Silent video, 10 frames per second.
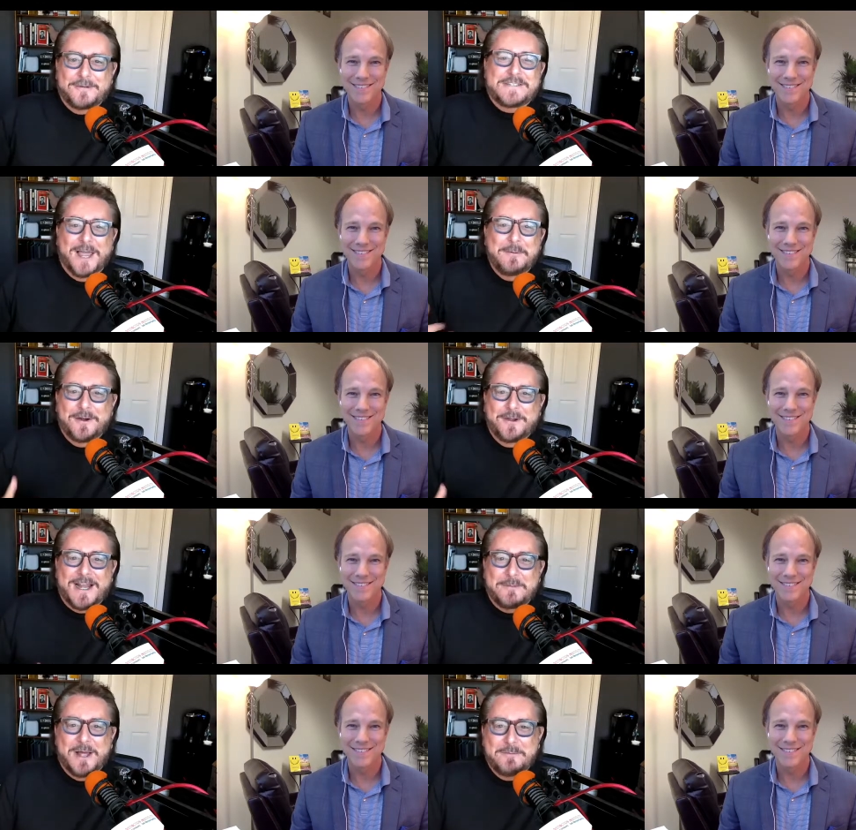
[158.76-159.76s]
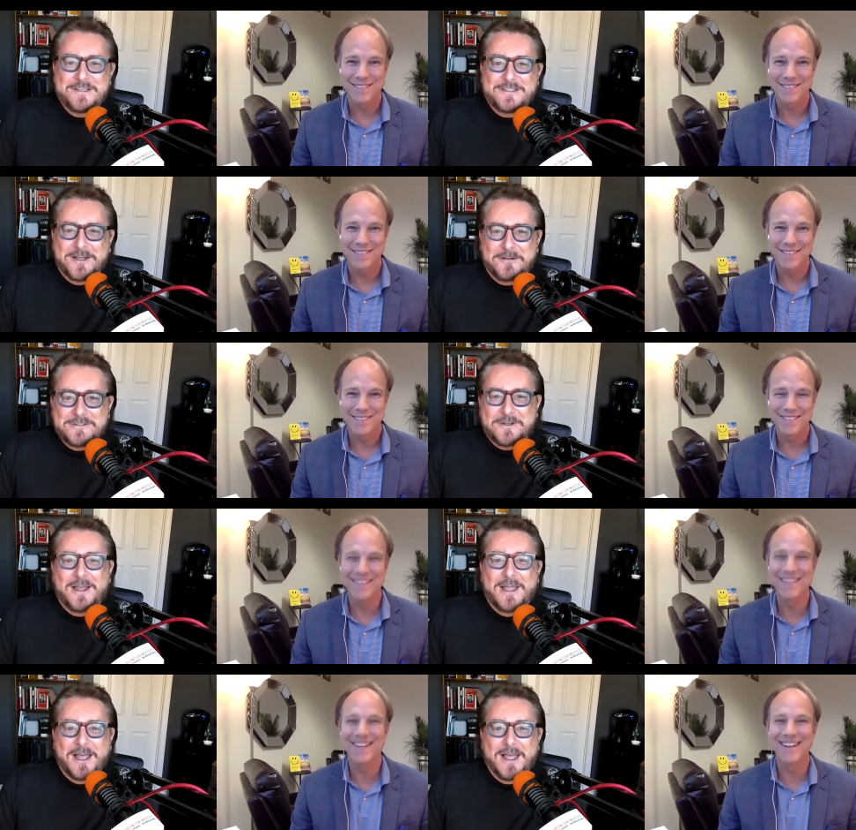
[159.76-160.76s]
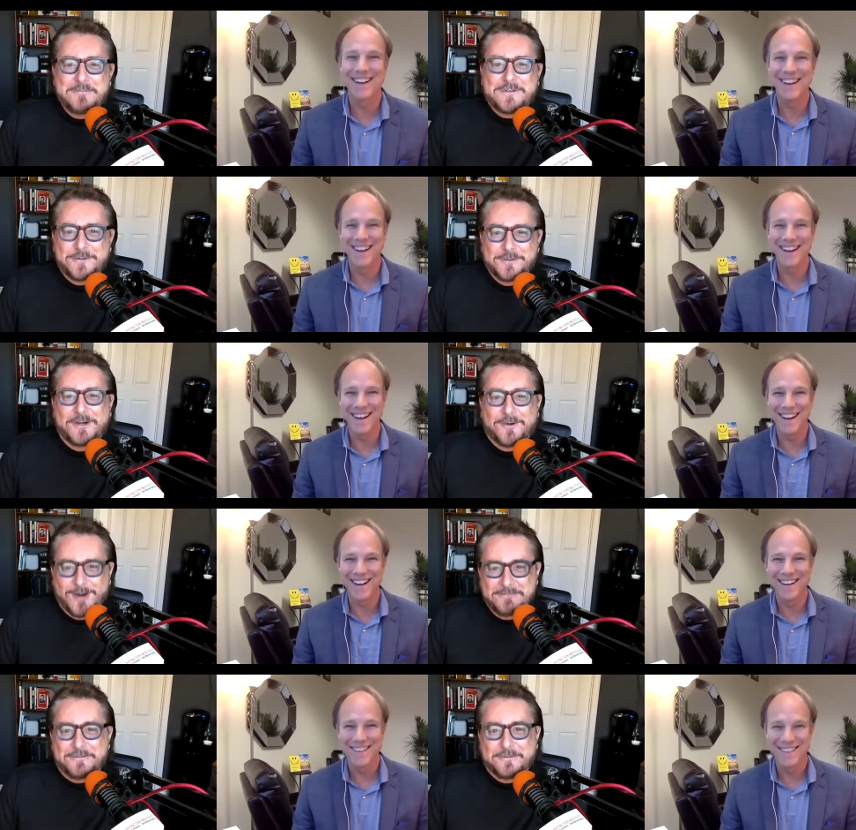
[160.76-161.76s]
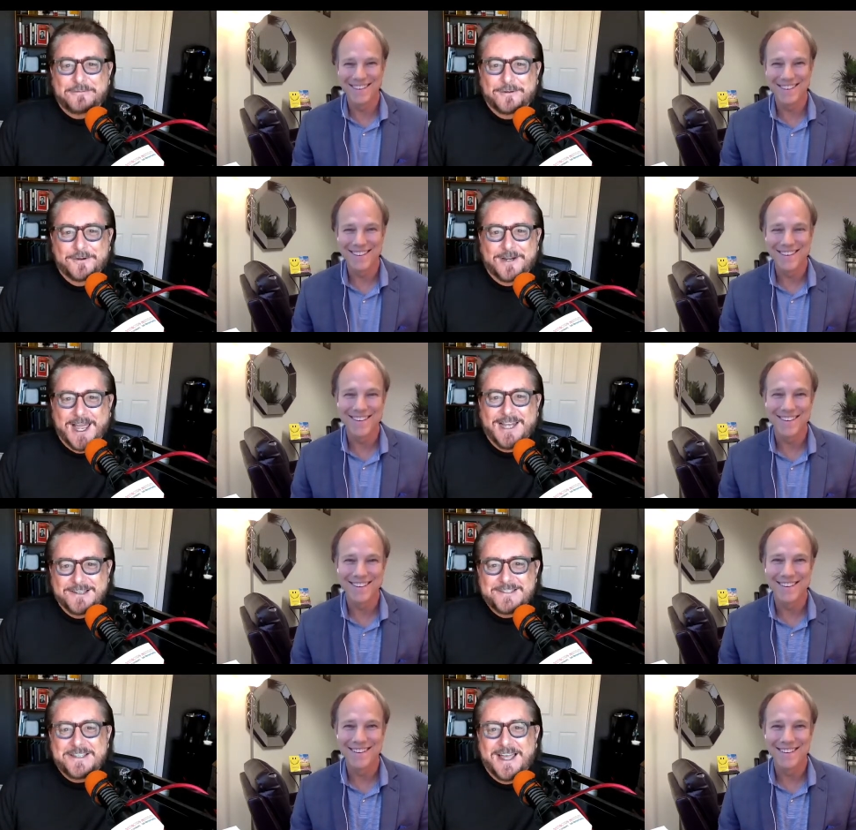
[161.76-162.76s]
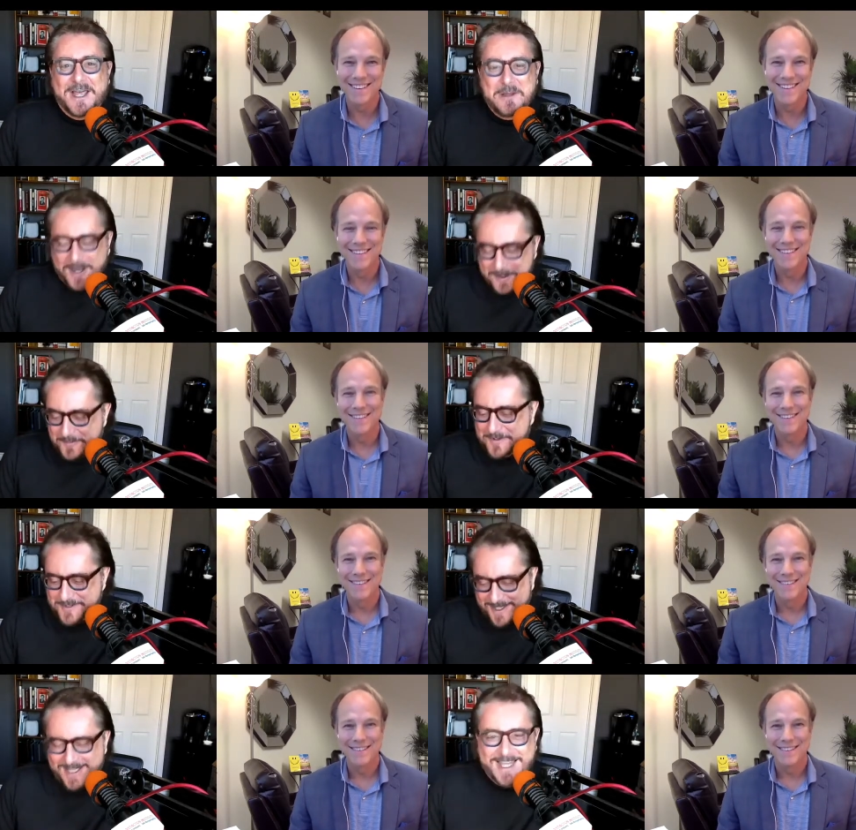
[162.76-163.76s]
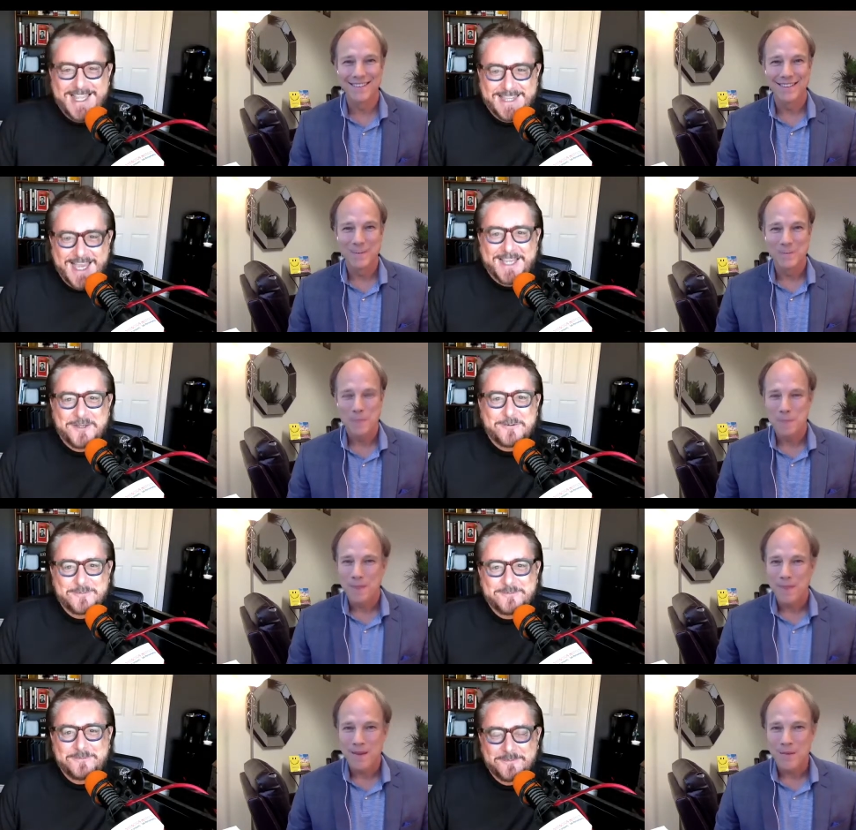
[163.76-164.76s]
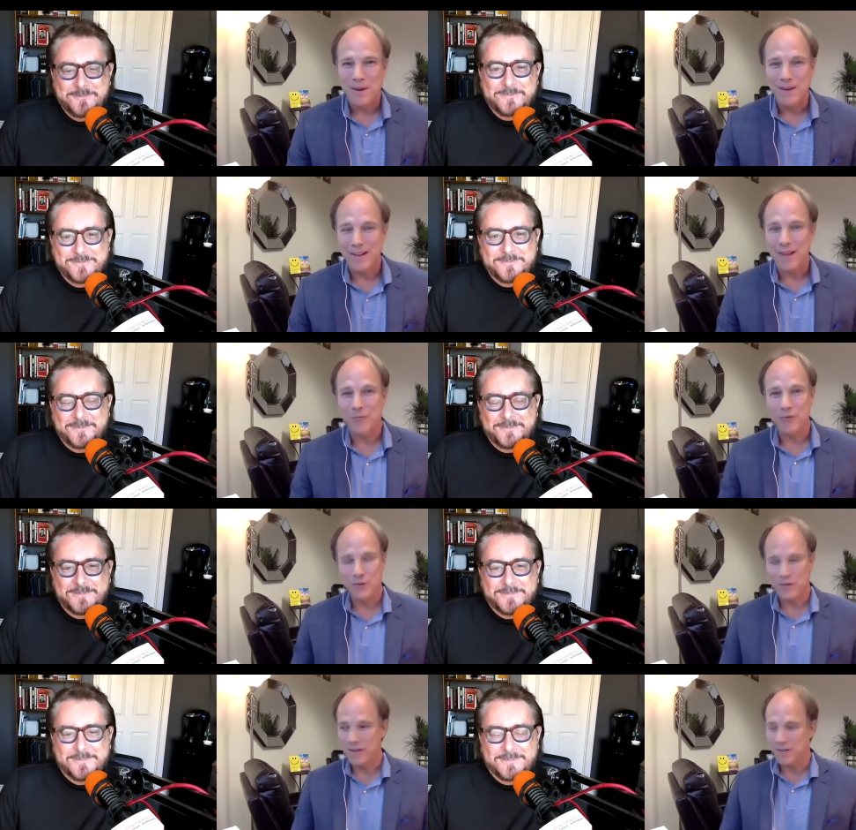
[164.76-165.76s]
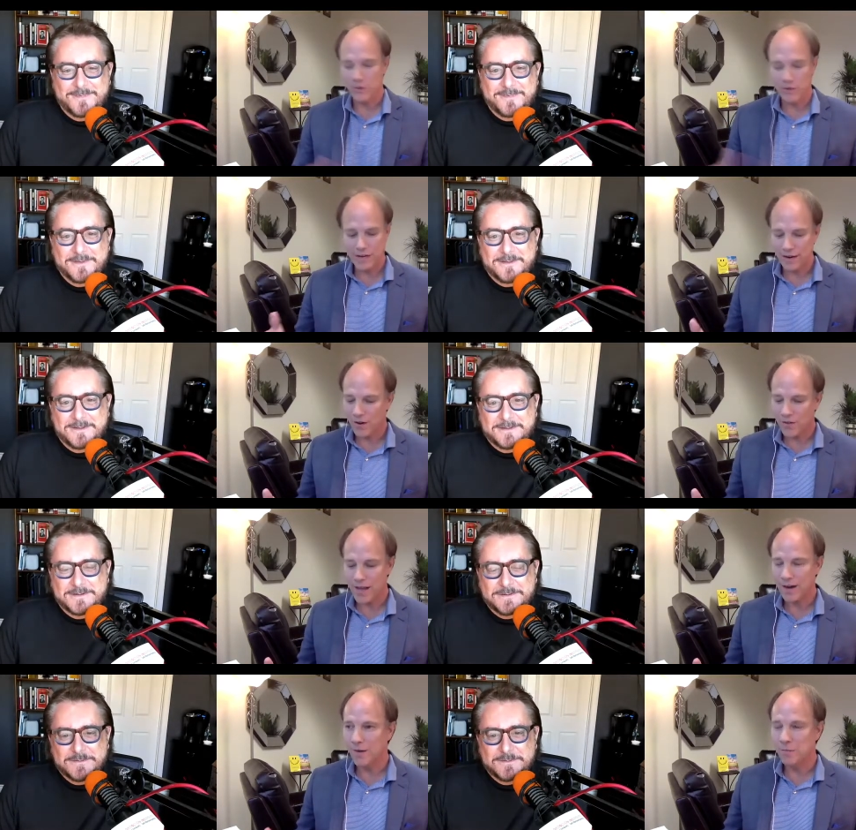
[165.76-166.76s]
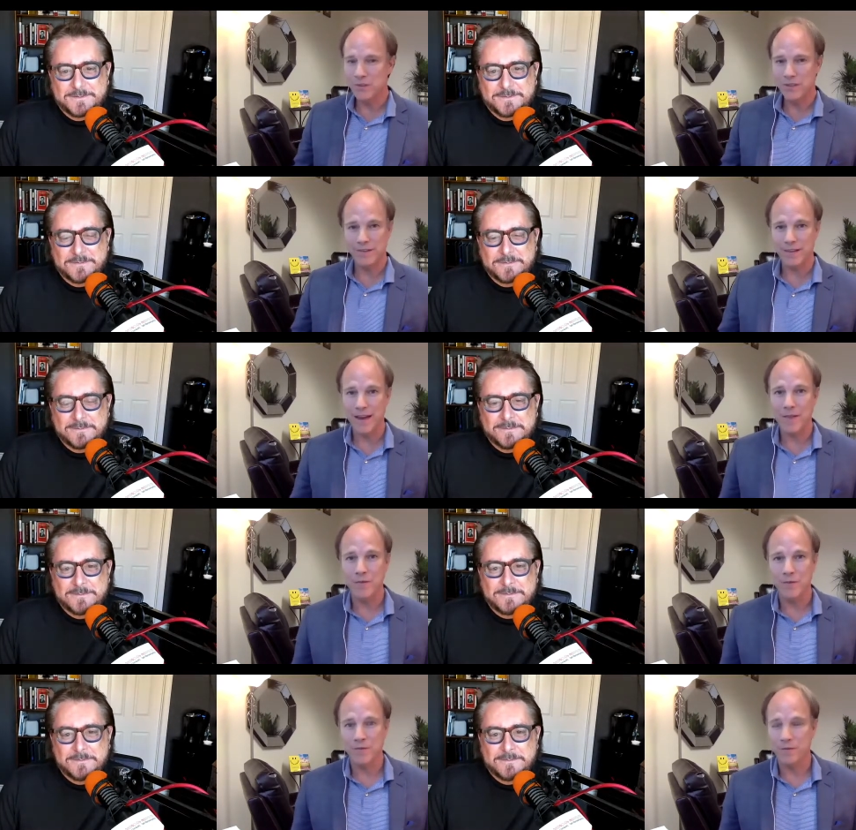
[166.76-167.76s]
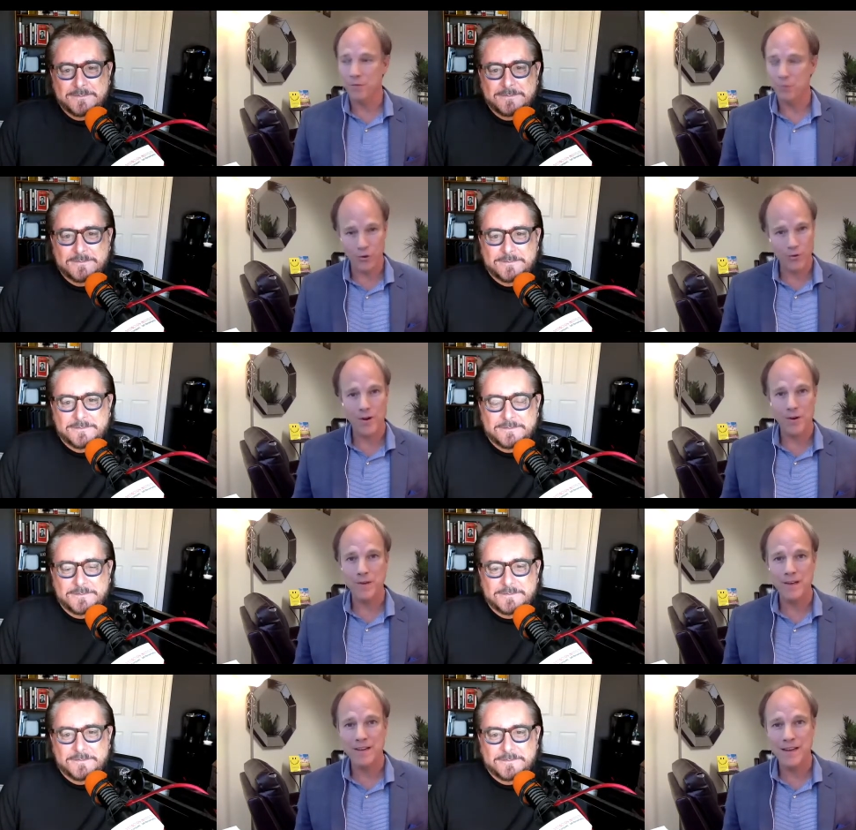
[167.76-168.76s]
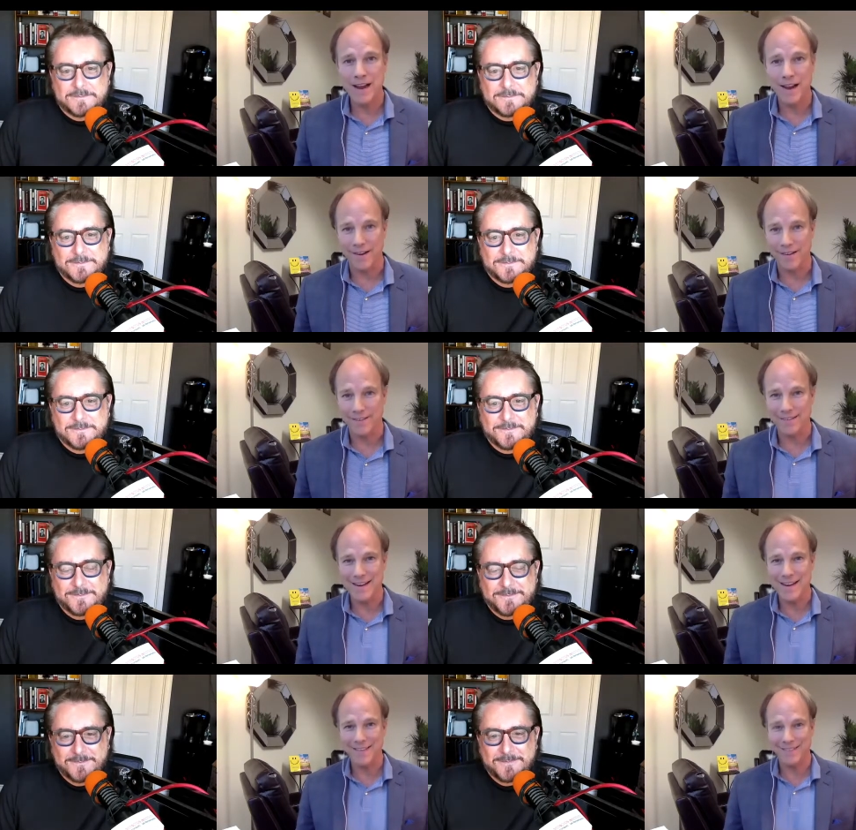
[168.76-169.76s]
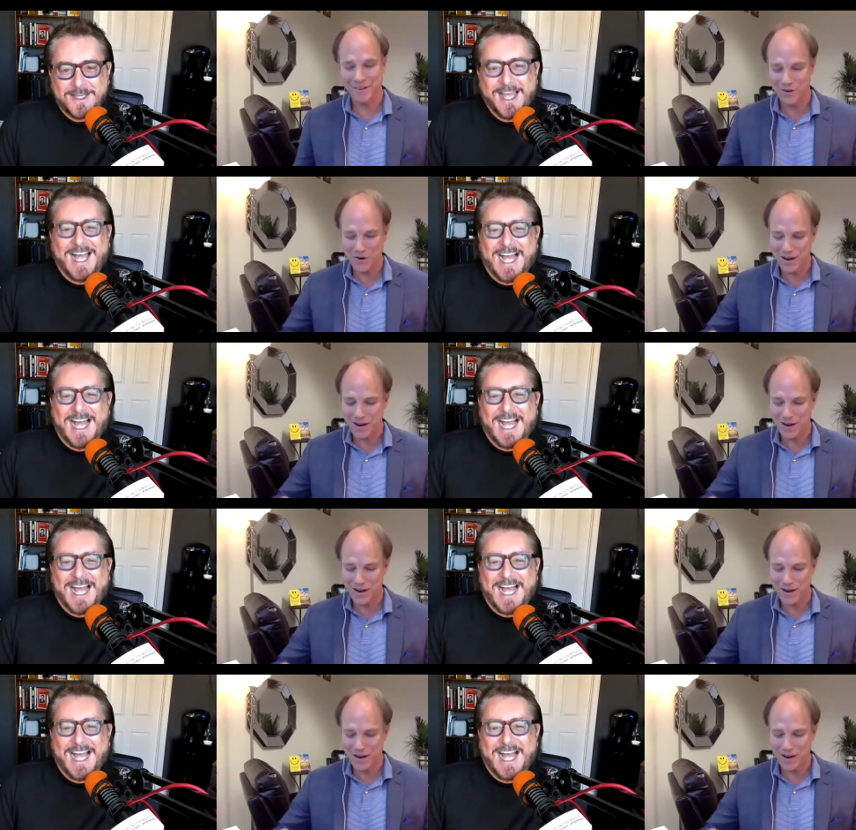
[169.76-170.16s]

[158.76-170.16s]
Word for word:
Speaker 1: time hearing that about myself. So I'm truly grateful for your kindness. I appreciate that. Thank you.
Speaker 2: Well, absolutely. And so you get all that humbleness that came from growing up in Indiana. See? So